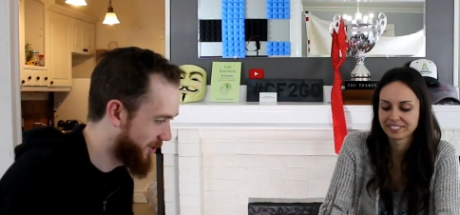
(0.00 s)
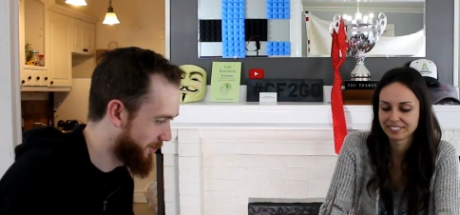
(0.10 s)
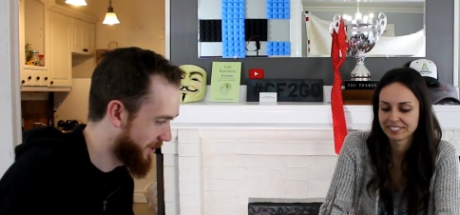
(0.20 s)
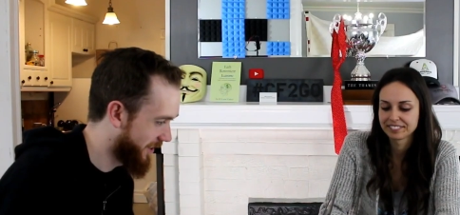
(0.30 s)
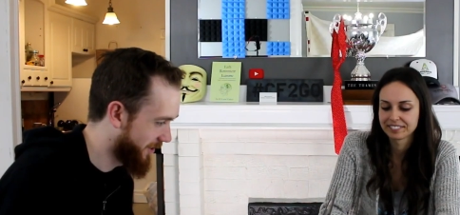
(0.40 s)

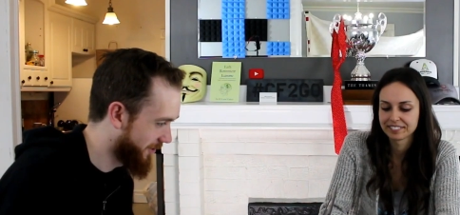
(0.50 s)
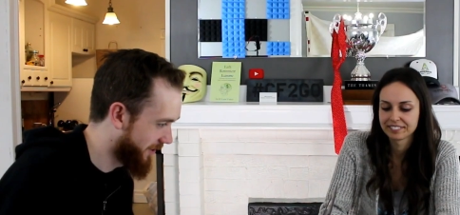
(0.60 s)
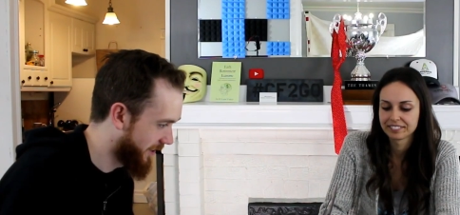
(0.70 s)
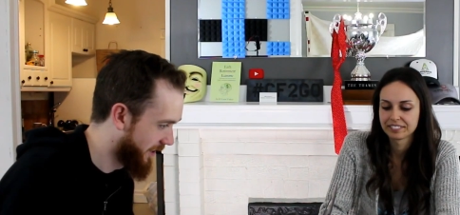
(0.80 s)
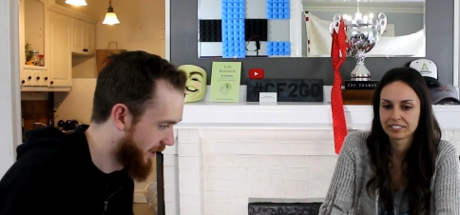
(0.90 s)
Speaker 1: percent
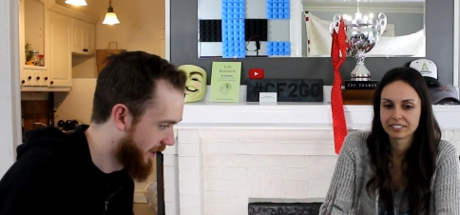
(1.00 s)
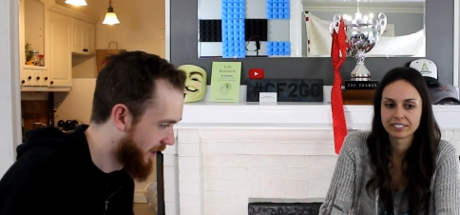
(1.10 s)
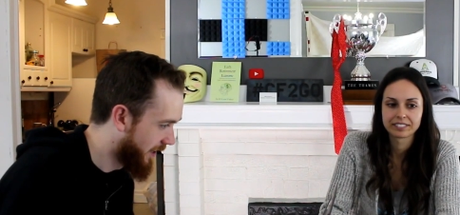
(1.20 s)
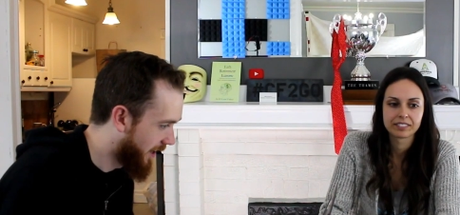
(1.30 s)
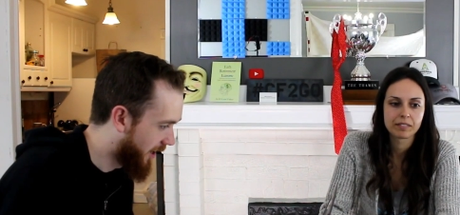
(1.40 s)
agree.
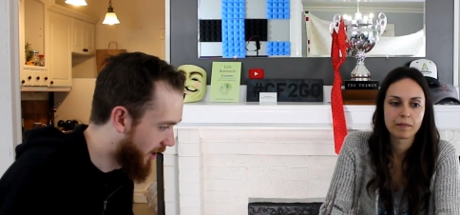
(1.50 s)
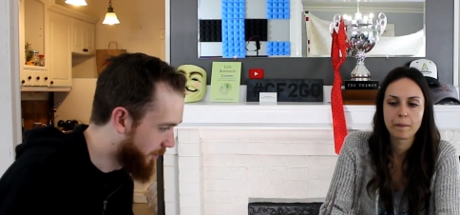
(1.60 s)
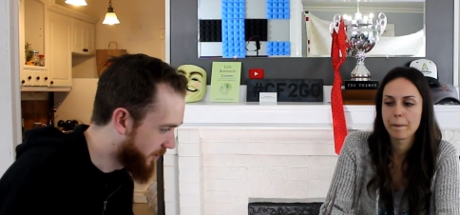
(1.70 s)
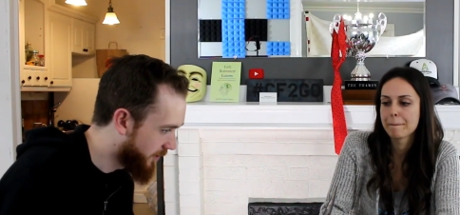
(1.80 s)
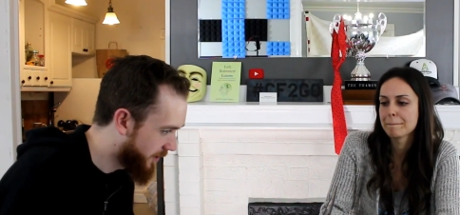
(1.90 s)

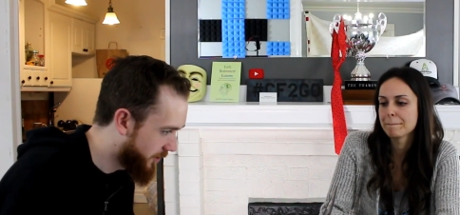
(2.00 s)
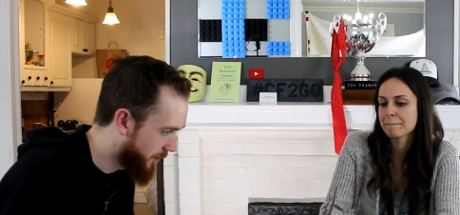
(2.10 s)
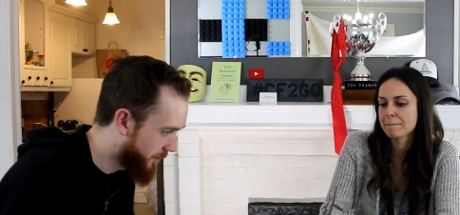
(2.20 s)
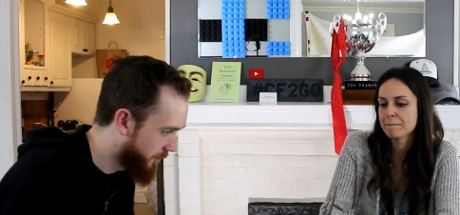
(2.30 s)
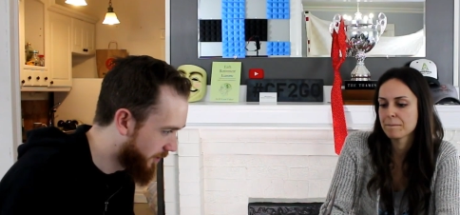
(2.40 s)
Um, so let's
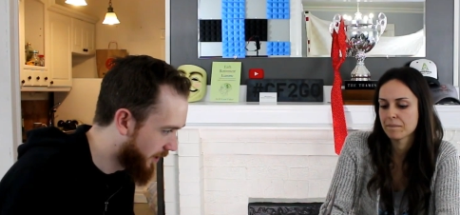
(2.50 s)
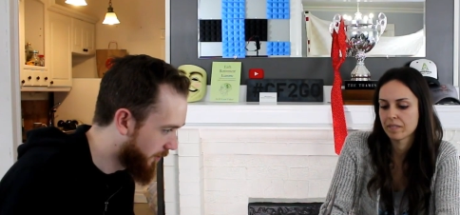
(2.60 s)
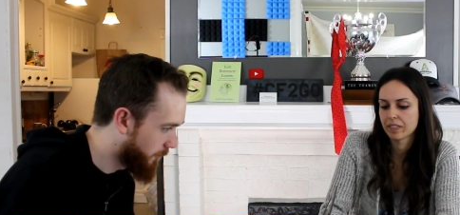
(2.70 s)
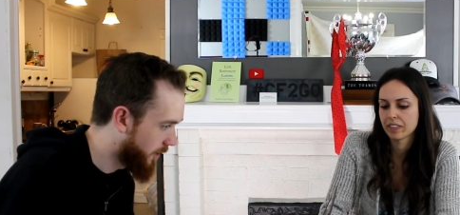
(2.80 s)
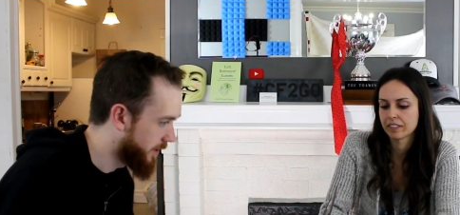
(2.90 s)
jump to
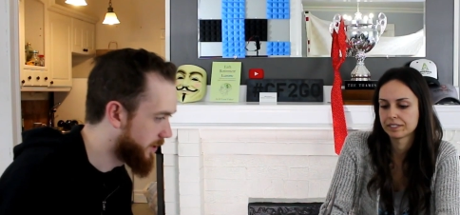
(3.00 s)
another one.